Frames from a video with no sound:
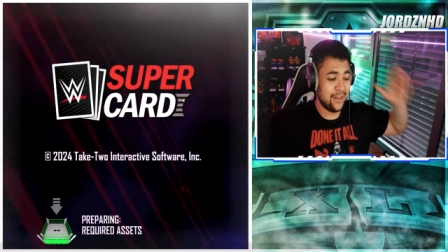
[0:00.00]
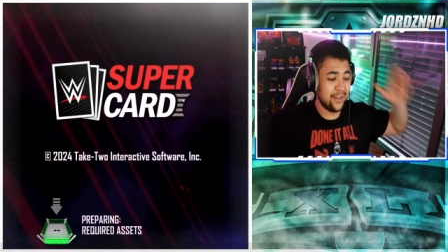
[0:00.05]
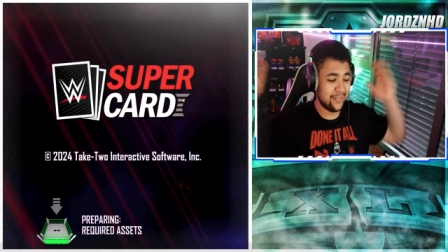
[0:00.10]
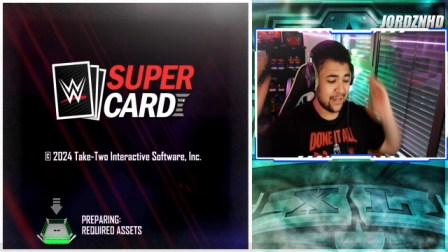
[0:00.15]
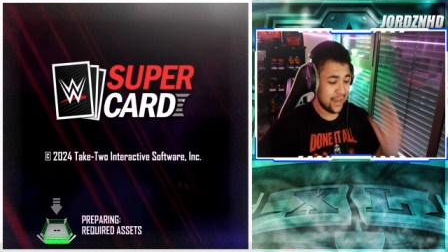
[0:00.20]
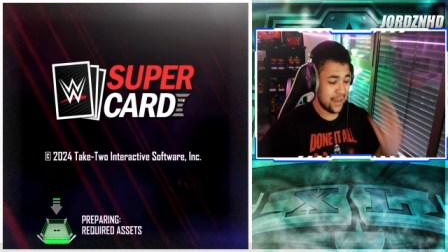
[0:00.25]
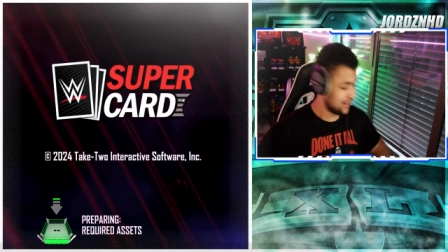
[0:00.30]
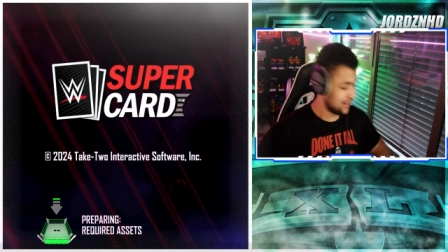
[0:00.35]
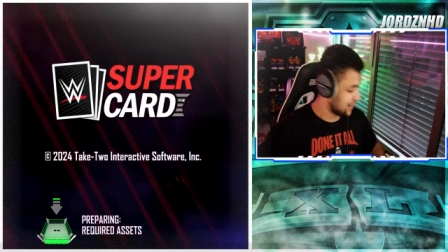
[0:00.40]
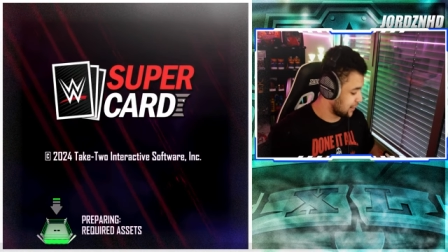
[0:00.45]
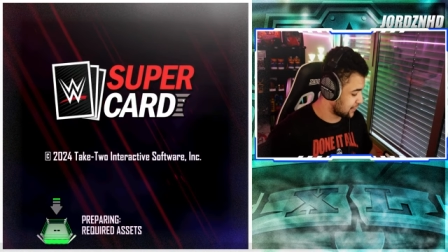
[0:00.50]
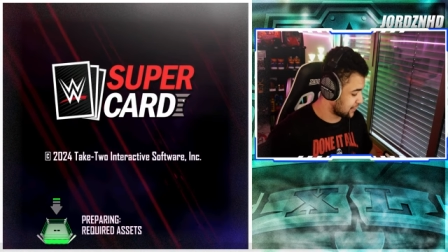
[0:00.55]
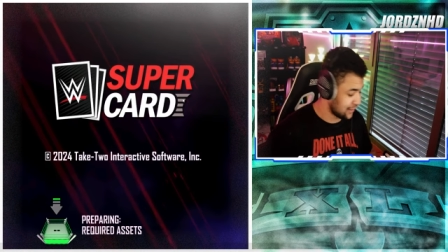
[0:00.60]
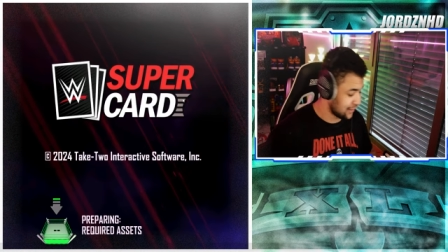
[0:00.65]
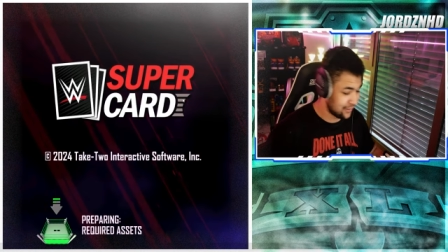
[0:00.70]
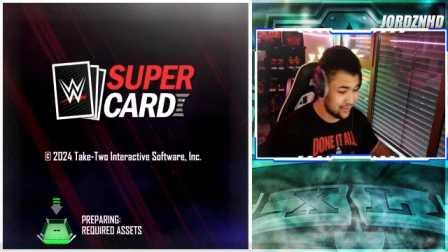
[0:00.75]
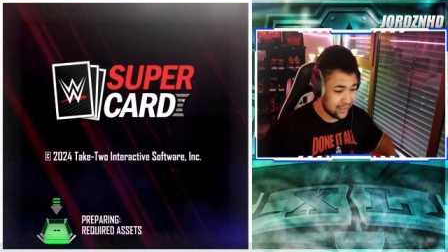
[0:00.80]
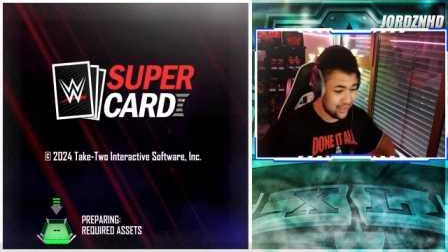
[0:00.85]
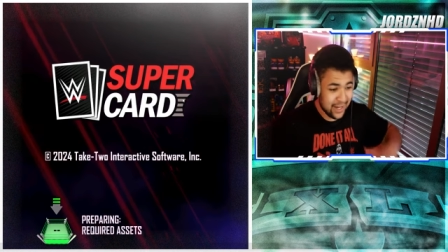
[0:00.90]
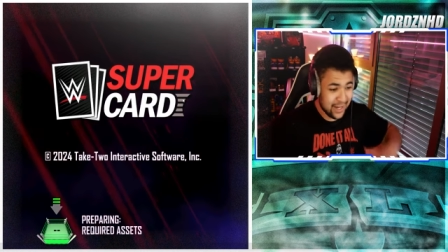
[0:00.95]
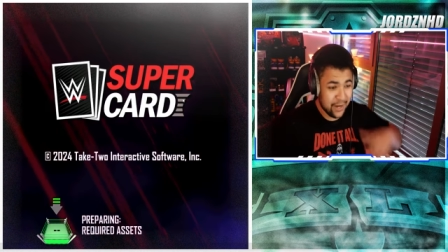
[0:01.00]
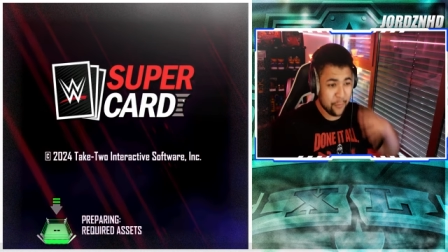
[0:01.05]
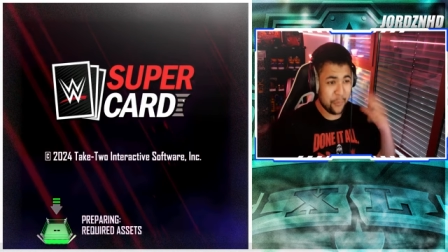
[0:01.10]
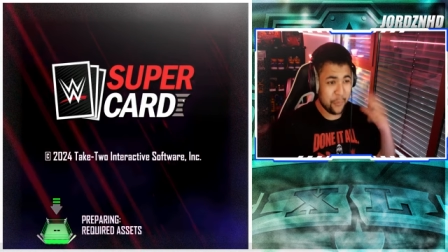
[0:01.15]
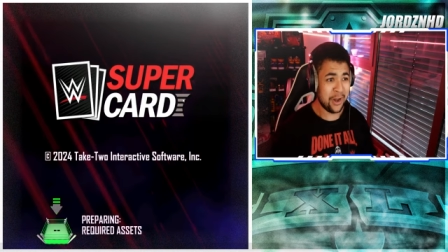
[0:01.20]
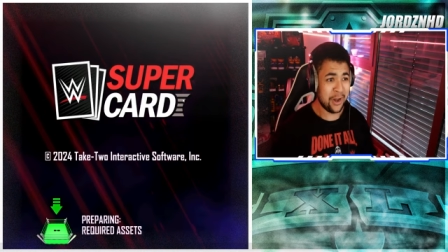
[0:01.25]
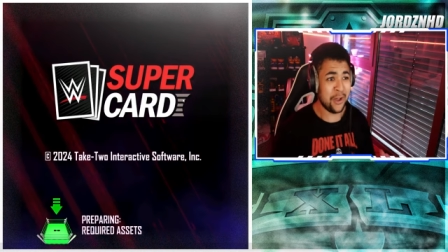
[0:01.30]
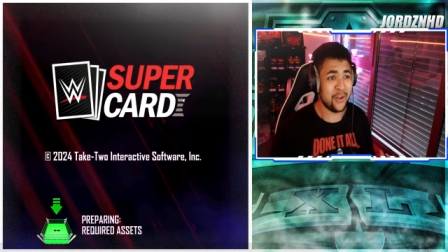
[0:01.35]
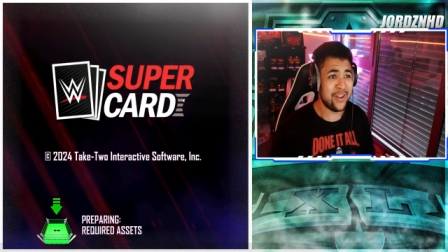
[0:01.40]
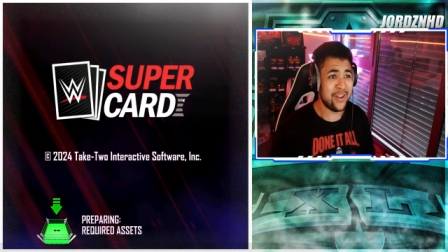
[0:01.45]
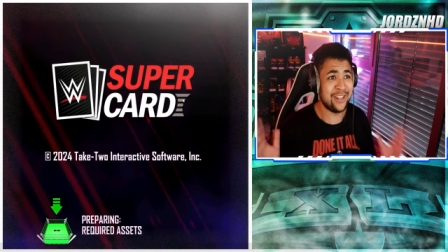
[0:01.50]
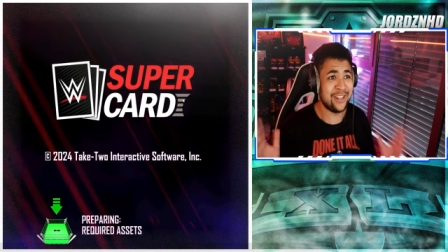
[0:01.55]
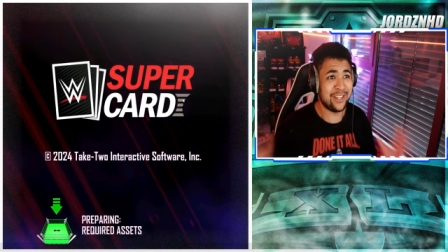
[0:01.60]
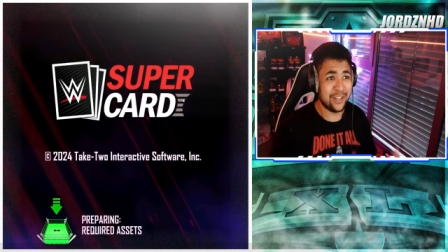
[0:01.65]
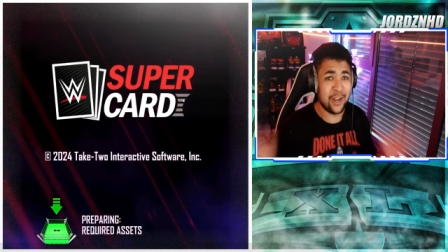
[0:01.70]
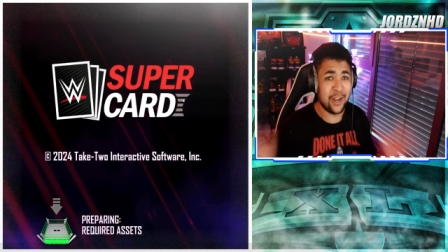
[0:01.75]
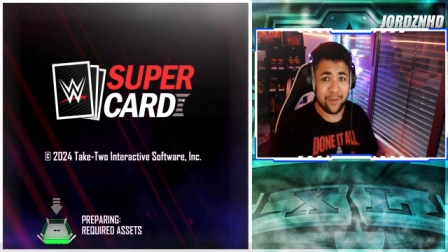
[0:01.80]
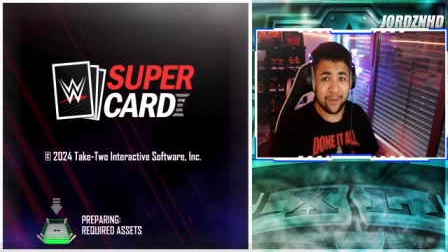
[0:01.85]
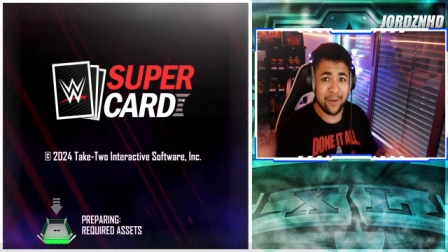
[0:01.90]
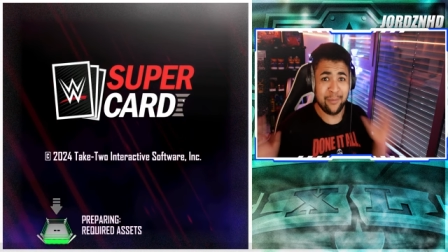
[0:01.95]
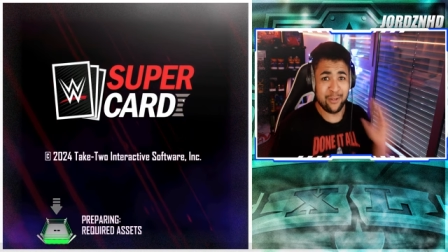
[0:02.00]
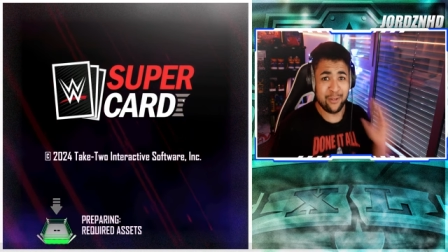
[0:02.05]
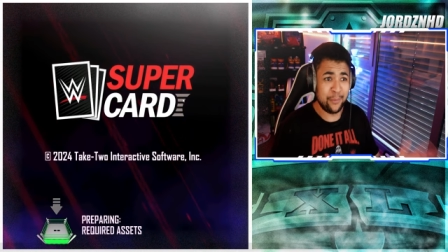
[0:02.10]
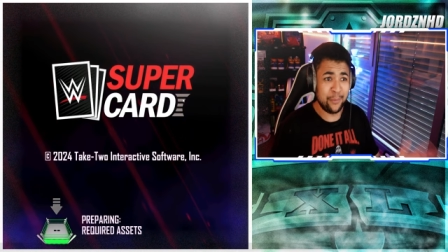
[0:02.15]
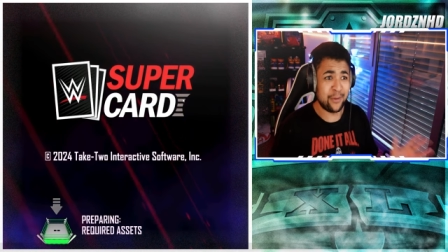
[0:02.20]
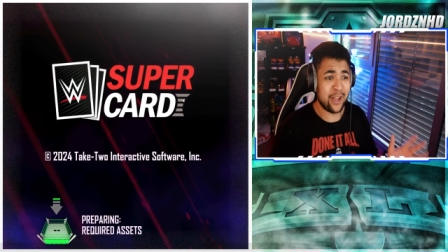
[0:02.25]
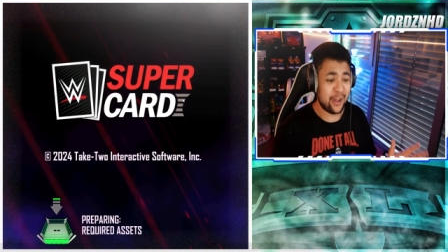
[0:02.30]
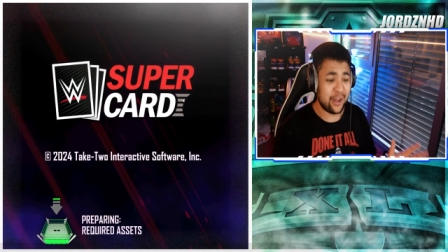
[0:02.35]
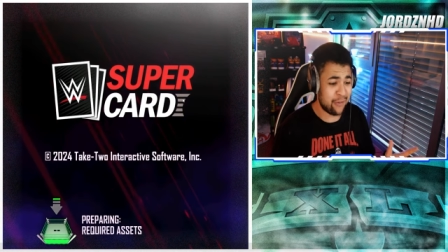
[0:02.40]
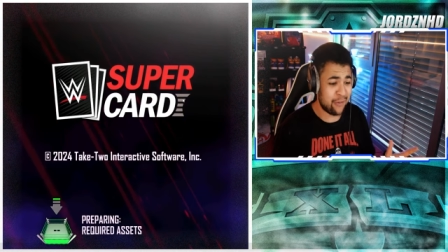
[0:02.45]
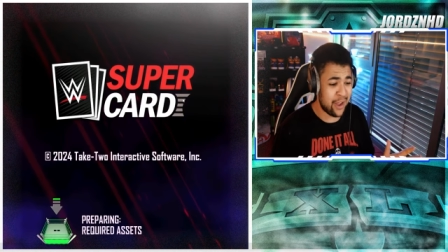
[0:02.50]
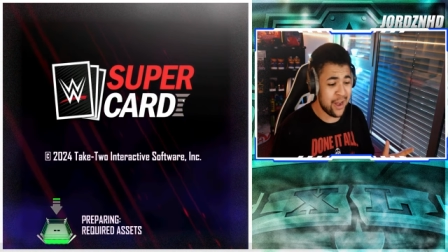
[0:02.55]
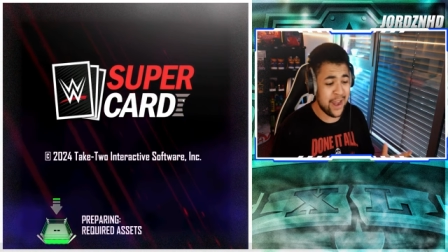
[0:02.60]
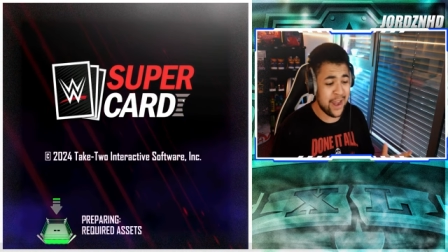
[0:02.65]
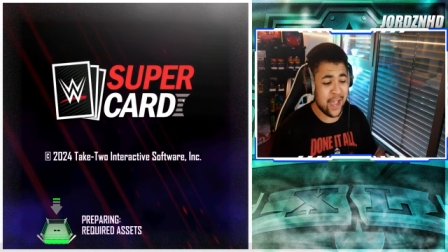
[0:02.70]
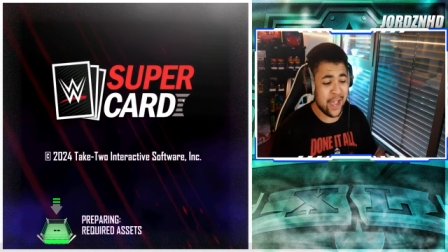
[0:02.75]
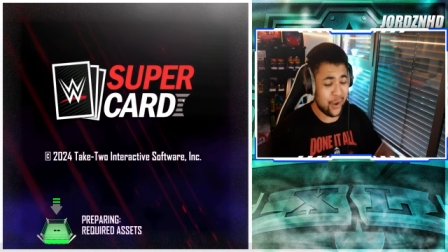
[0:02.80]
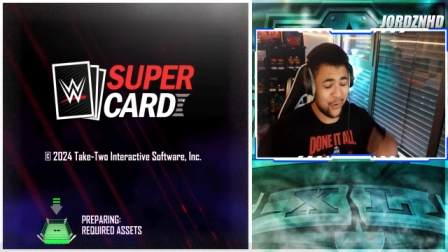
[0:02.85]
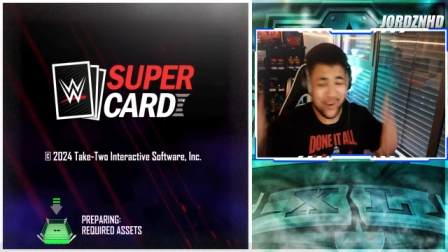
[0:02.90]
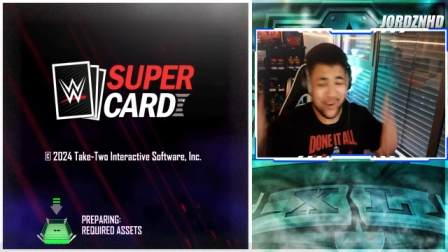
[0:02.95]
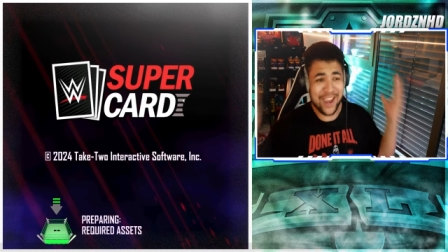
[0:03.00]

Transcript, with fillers: as you guys can see, we're loading into WWE Supercard right now.